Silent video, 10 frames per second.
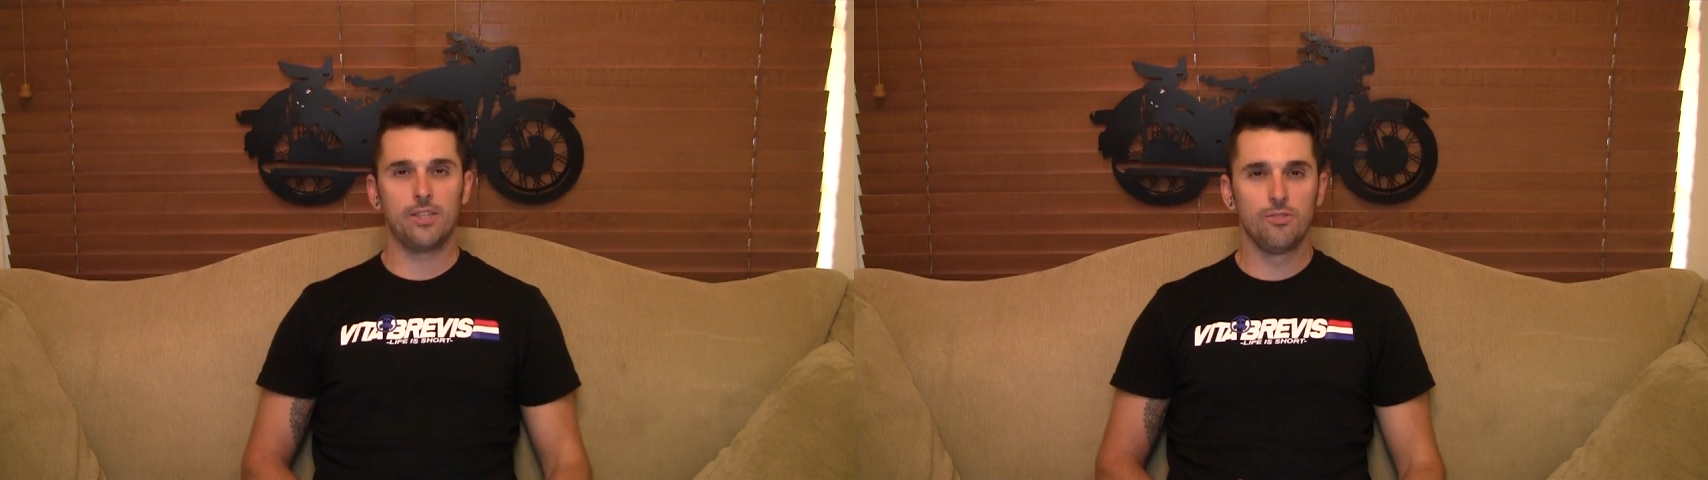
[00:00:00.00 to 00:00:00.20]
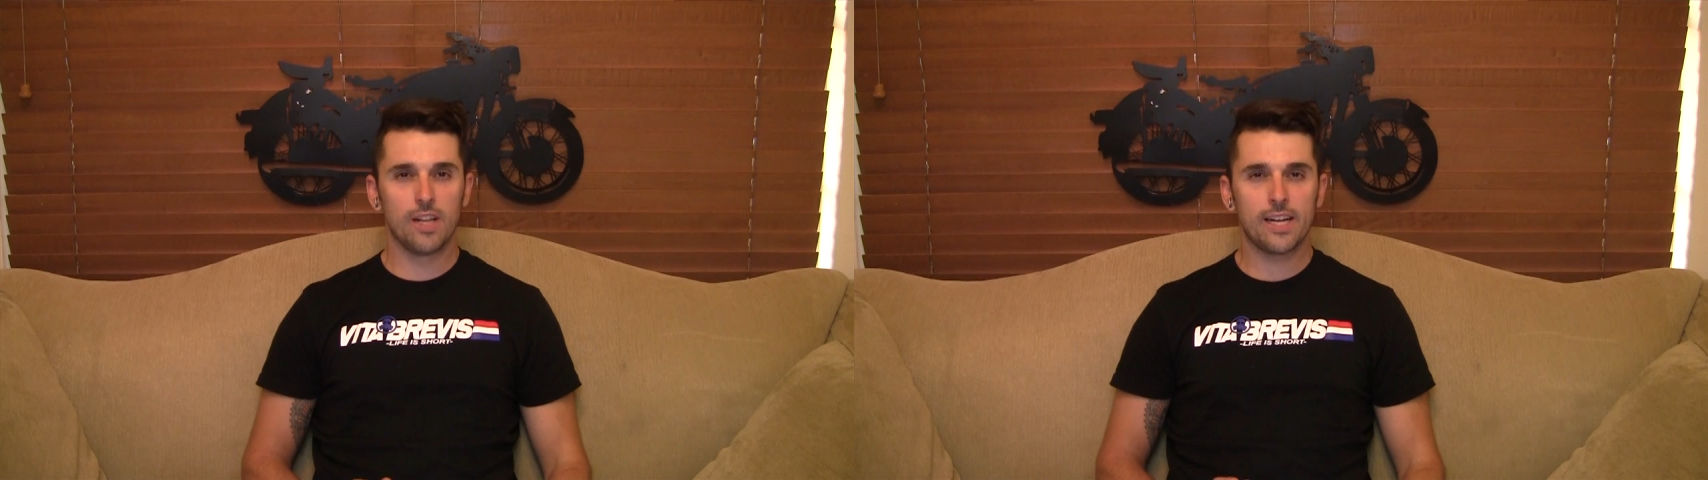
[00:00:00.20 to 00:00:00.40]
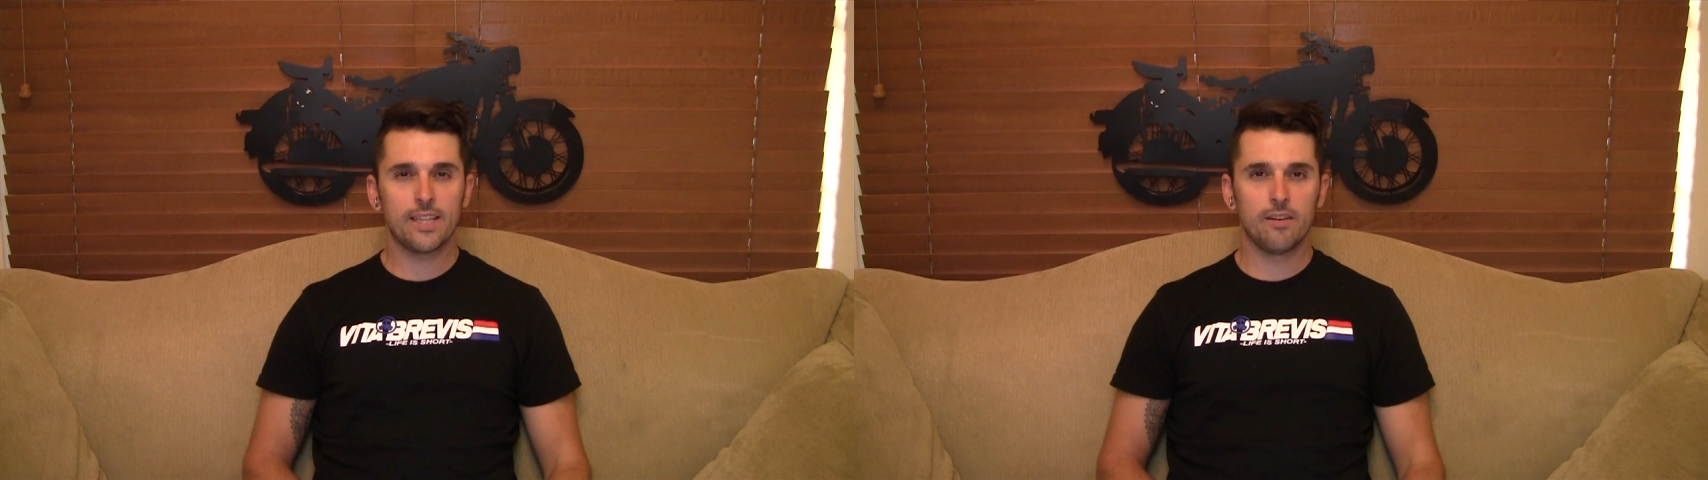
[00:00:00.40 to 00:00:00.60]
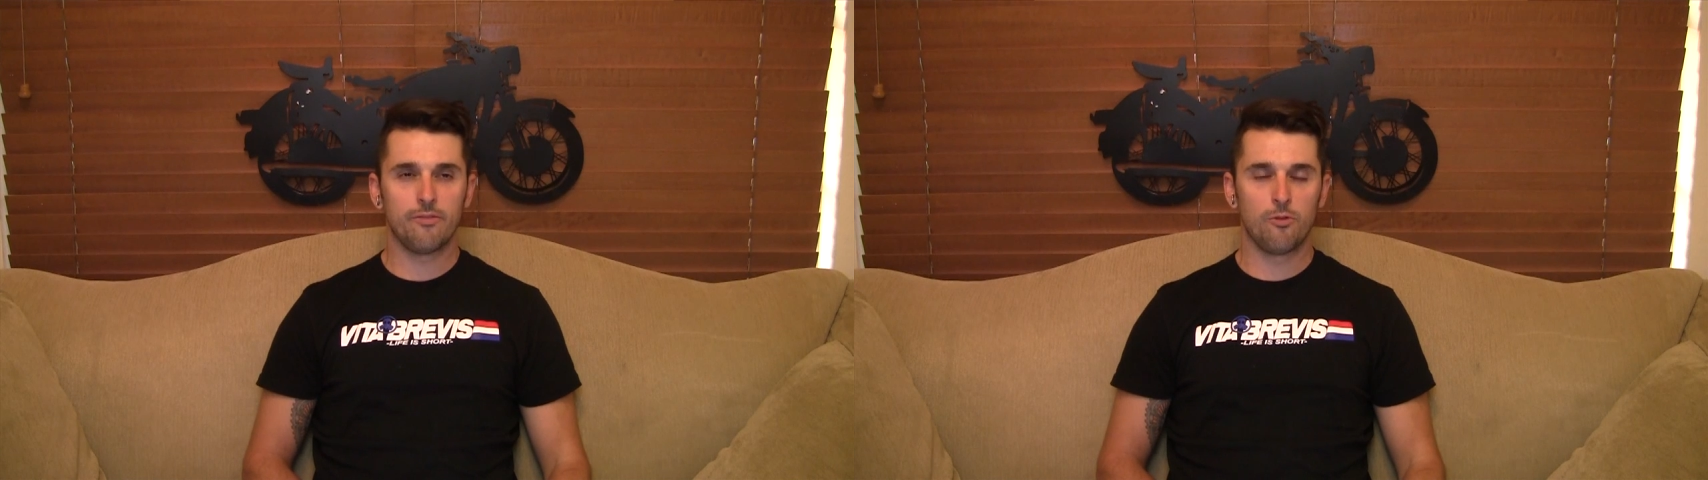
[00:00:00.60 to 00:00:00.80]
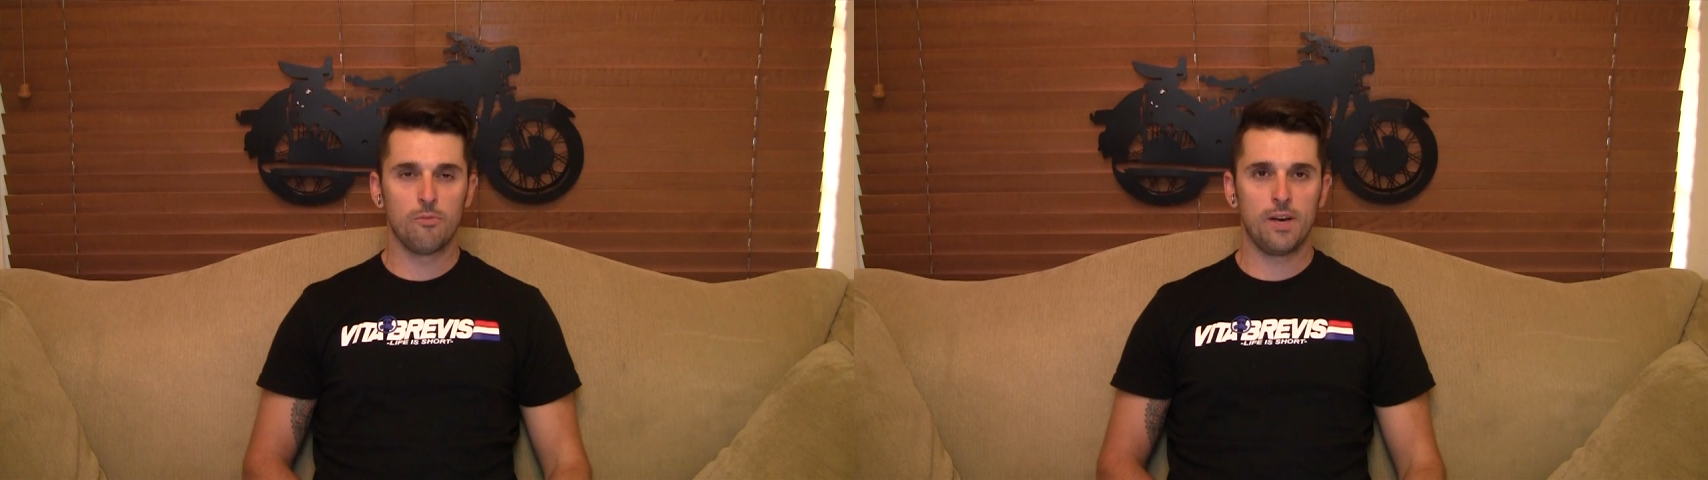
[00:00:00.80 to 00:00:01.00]
Do you like
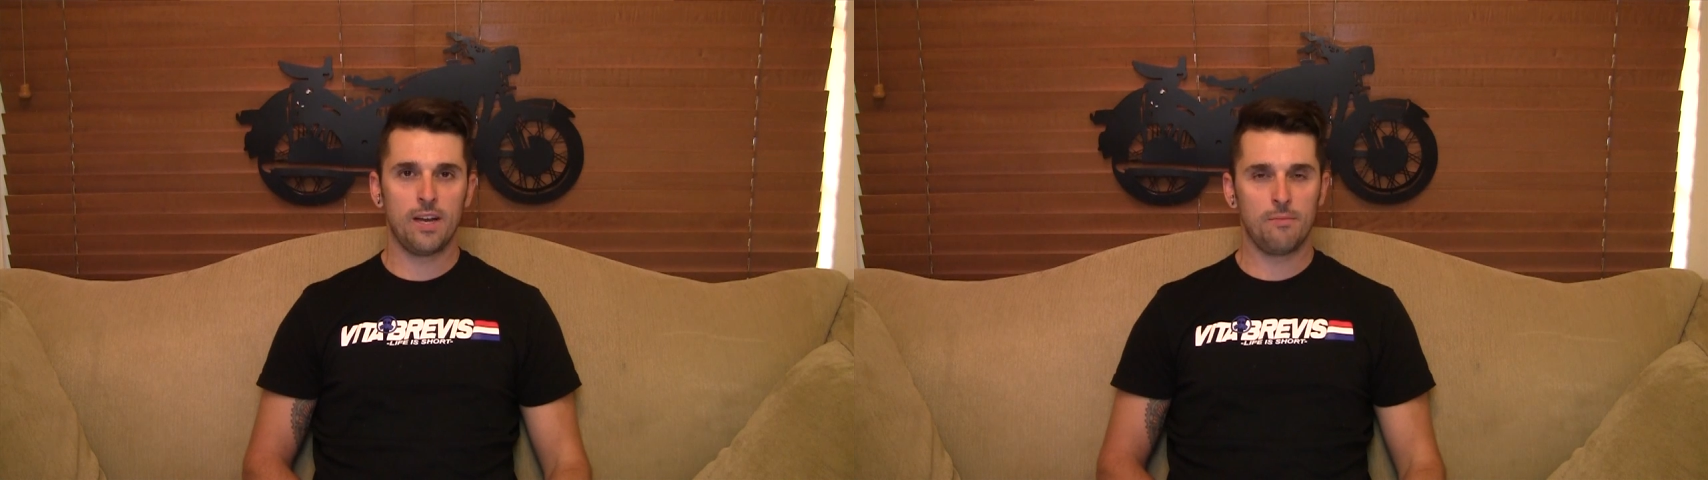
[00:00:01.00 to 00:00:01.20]
that format?